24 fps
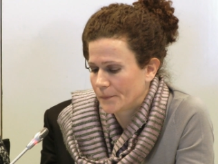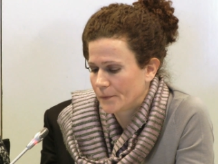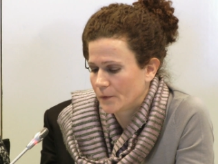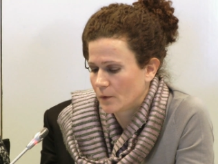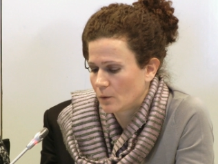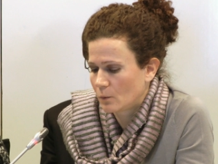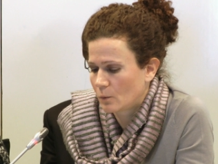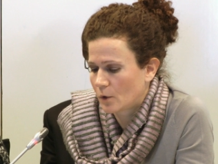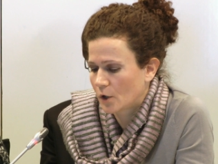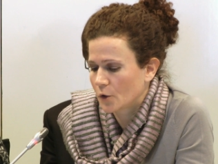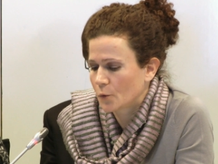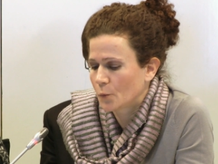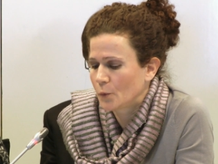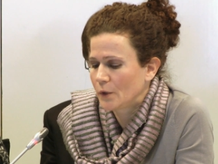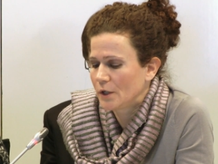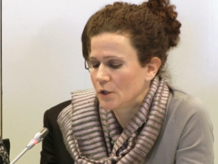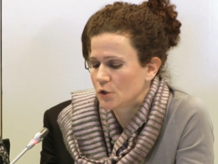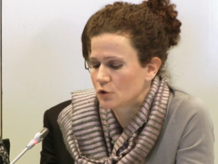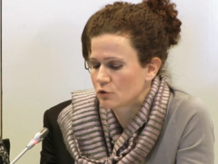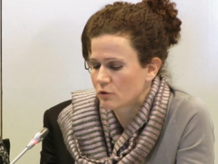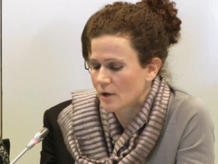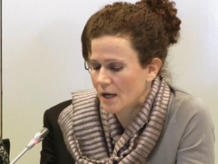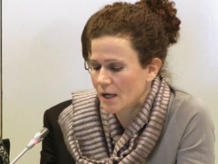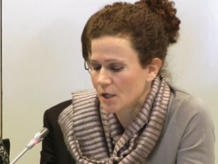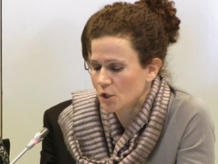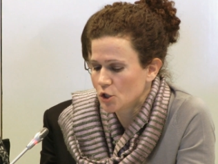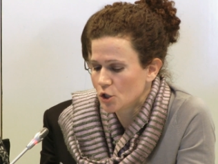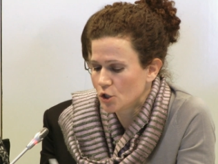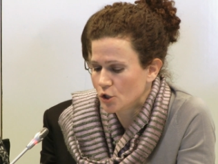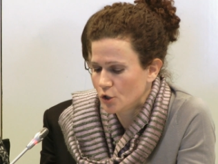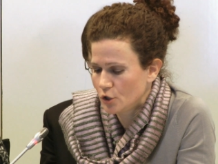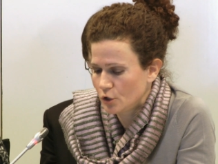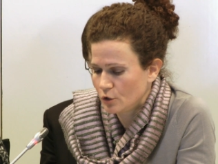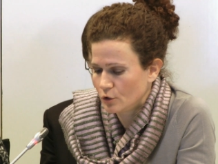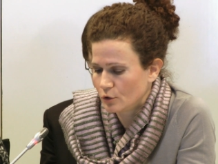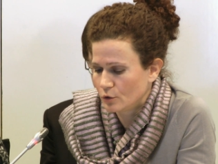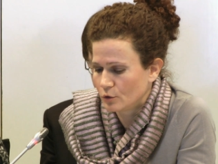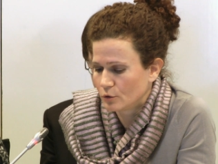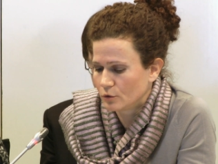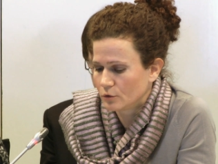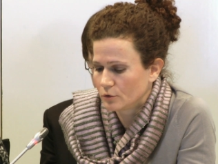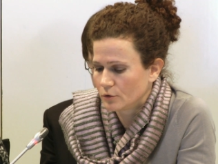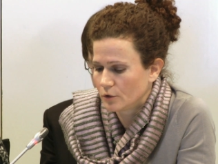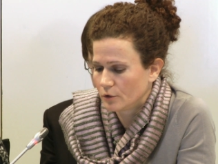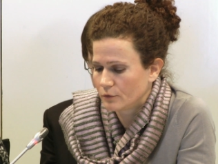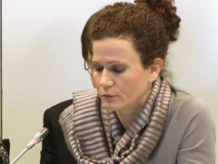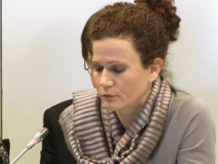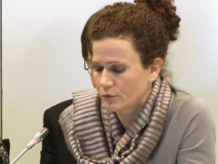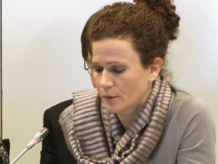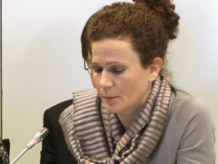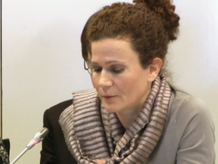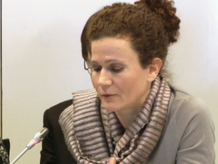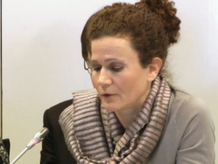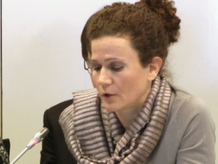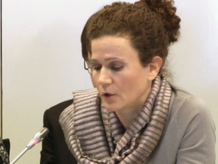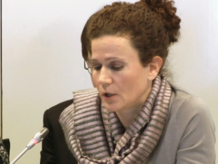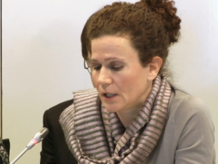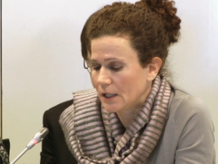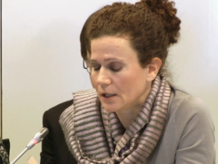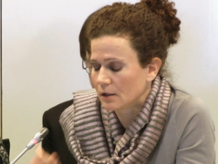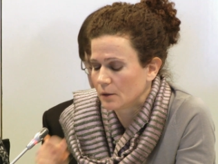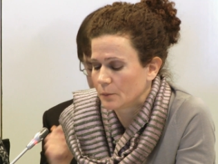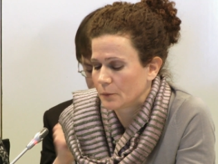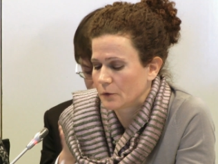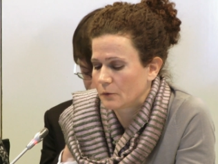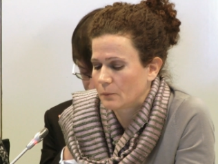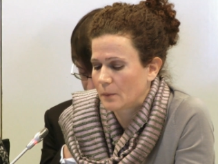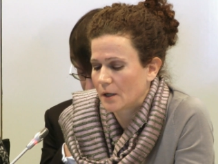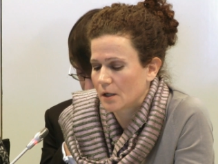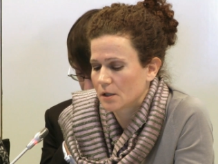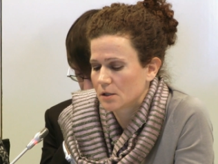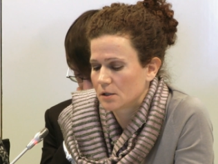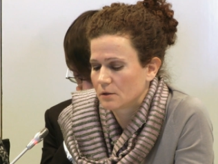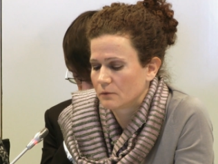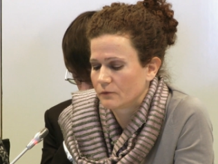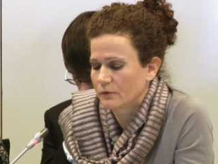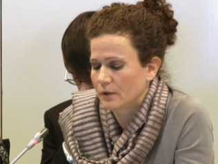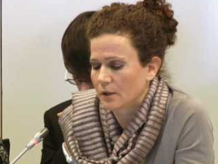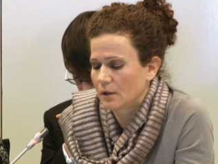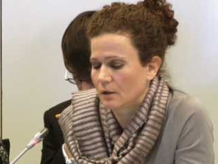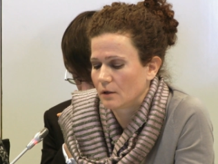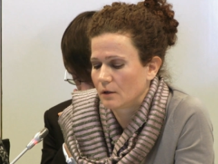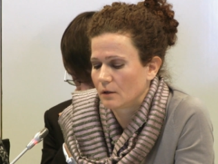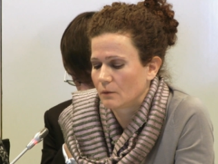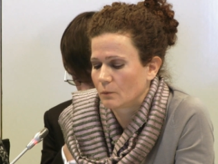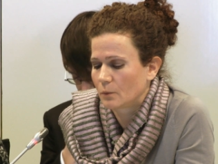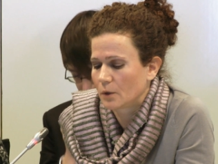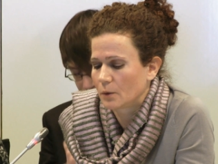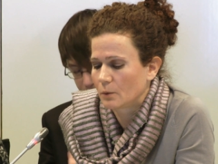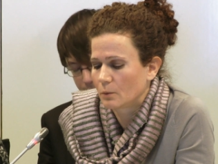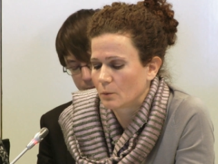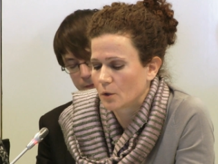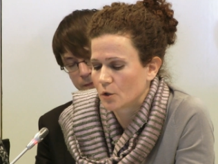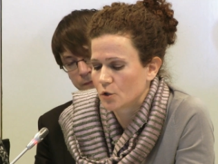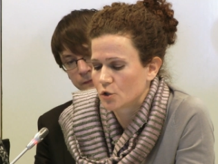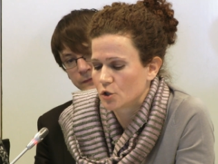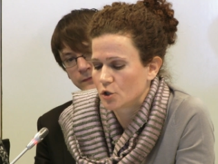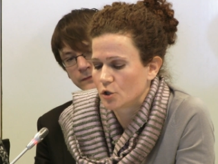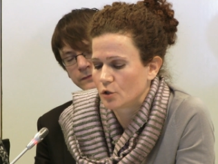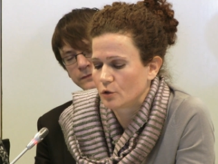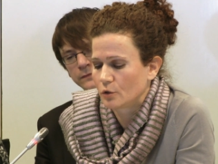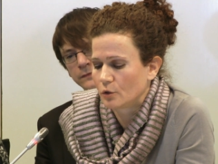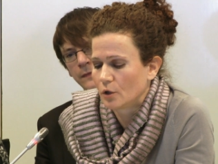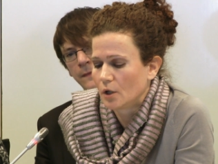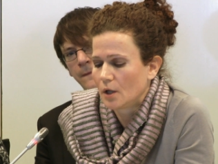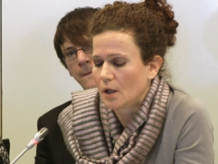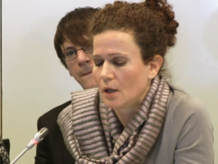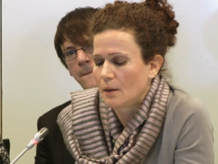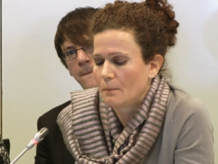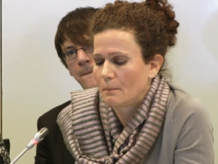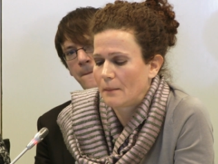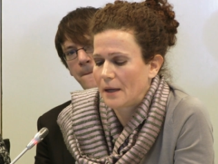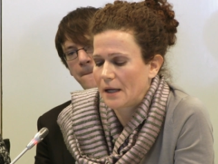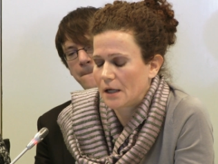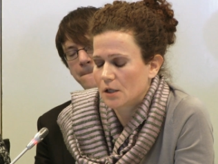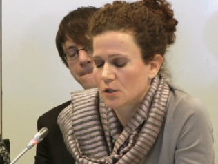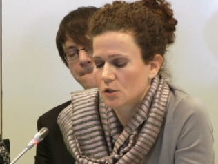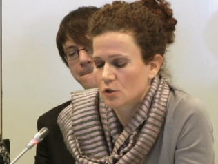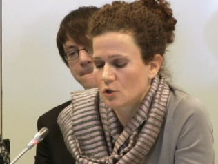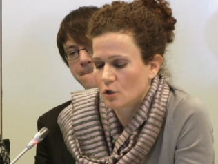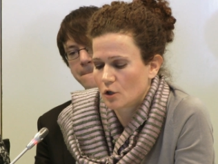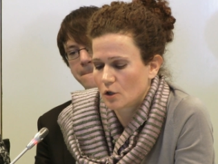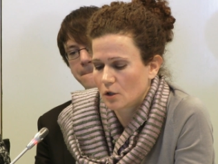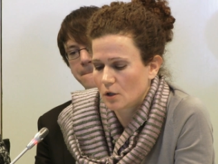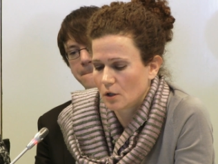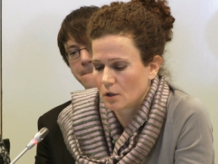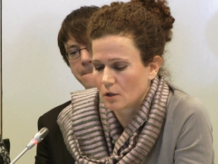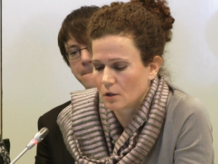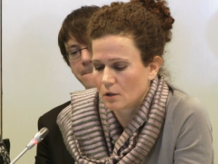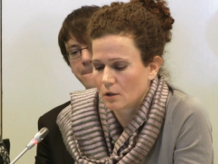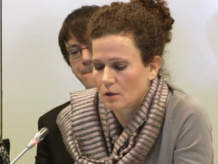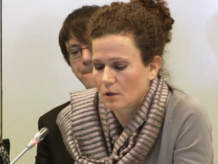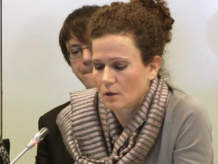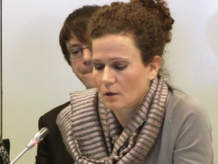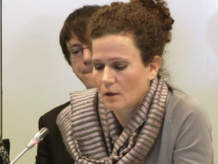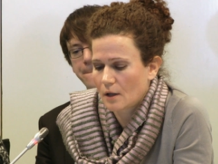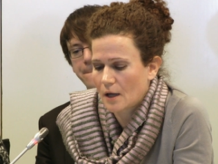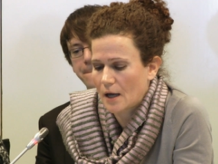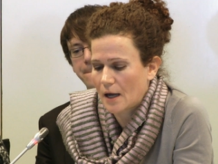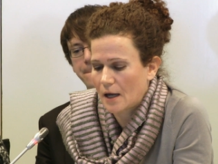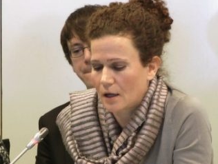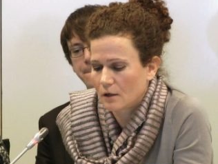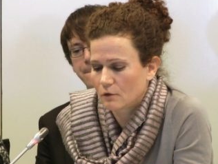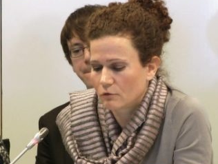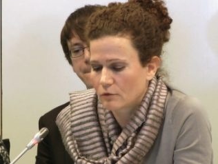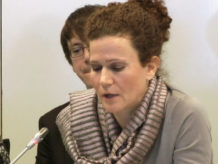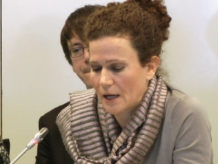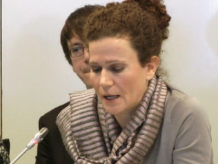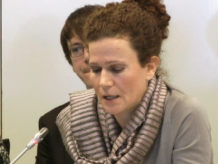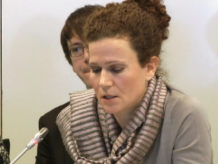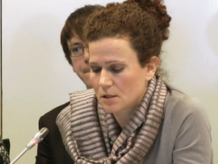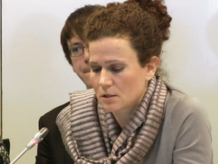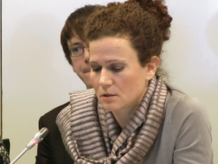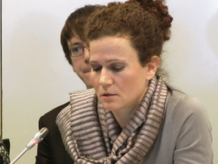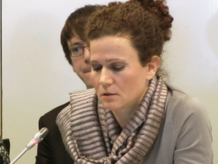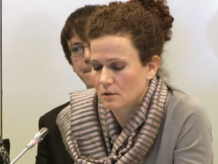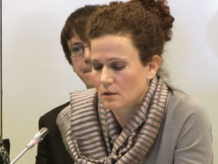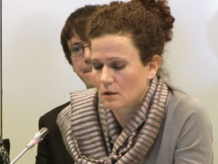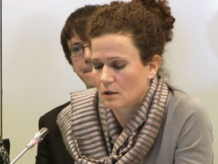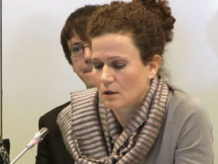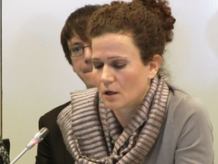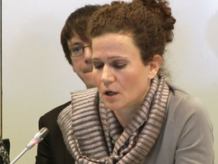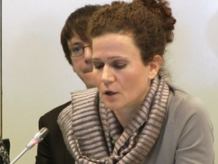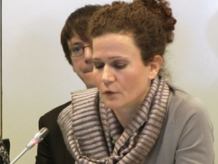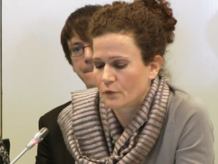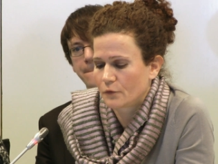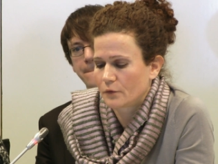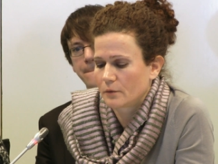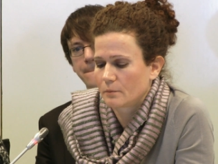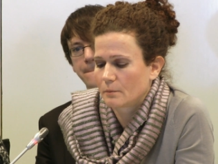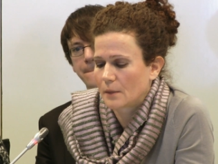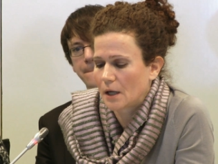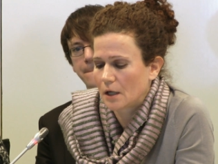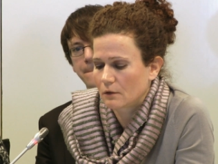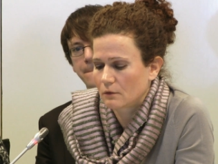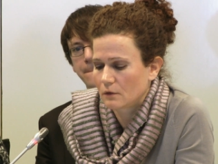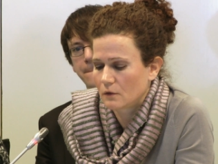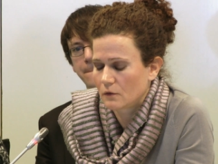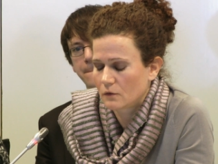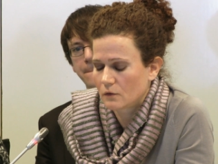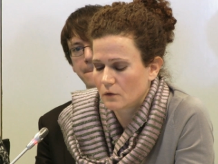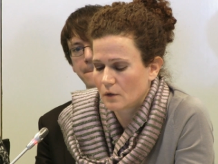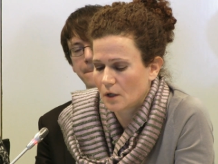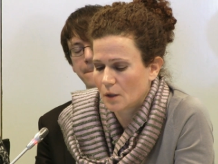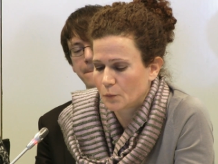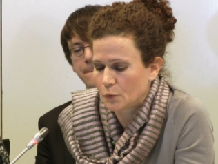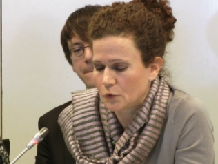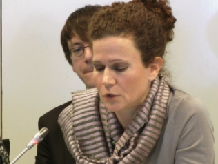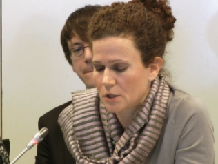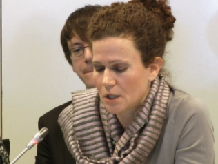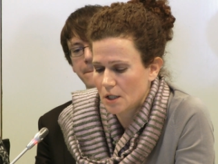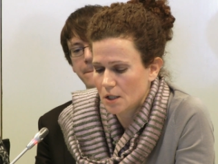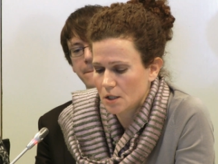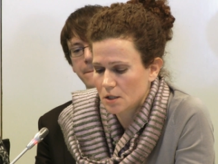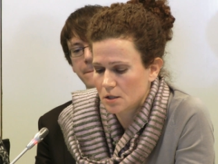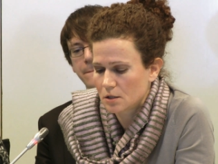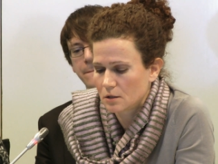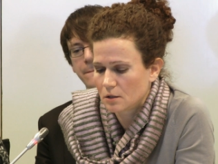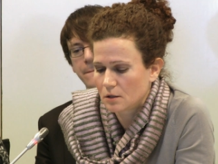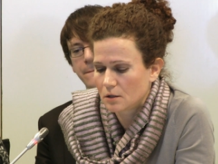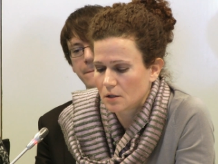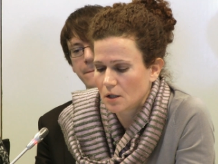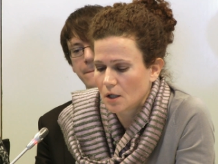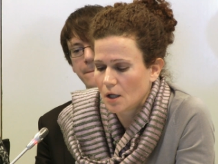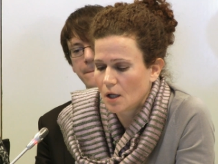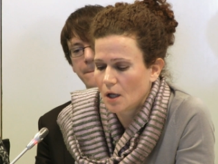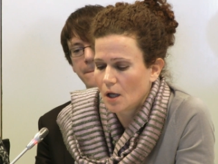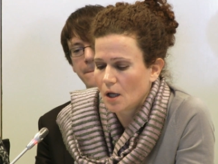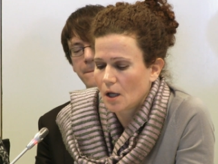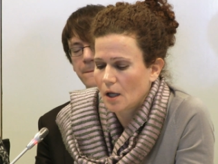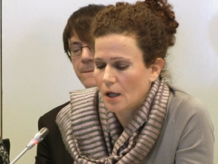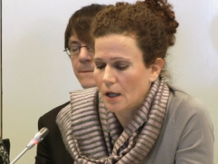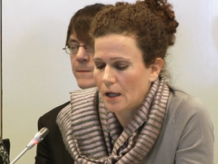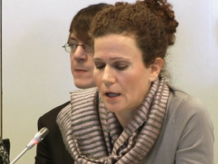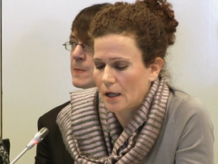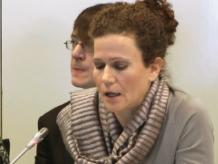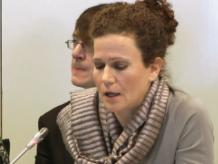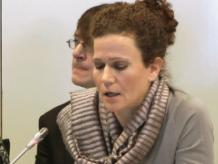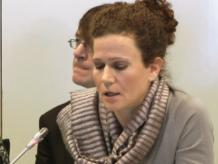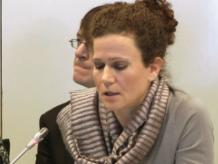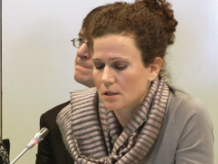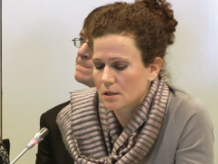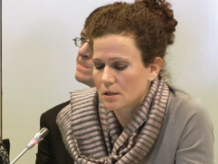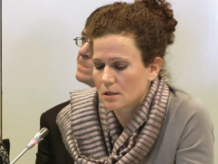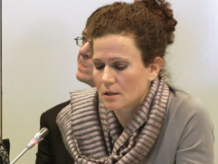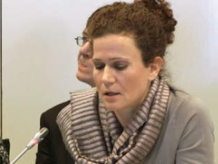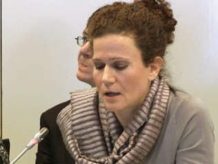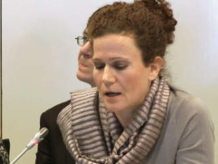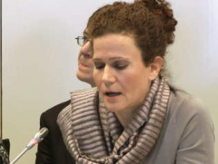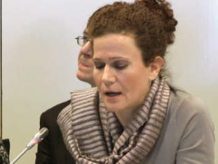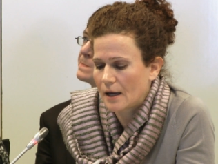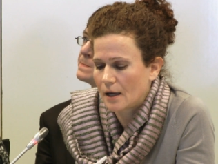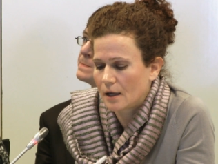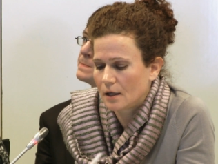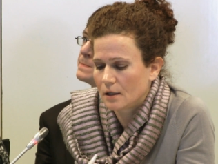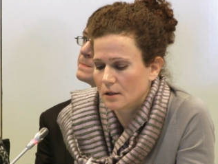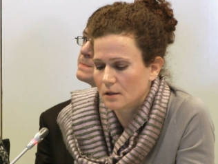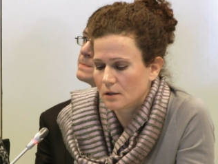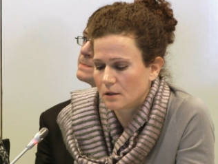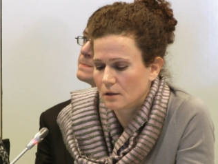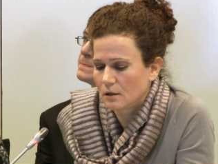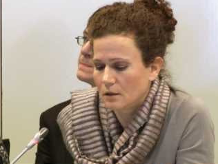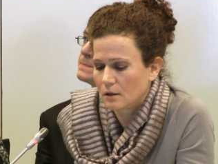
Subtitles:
What we try to do from a very legal perspective, when we want to make certain that rights of migrants are protected, is that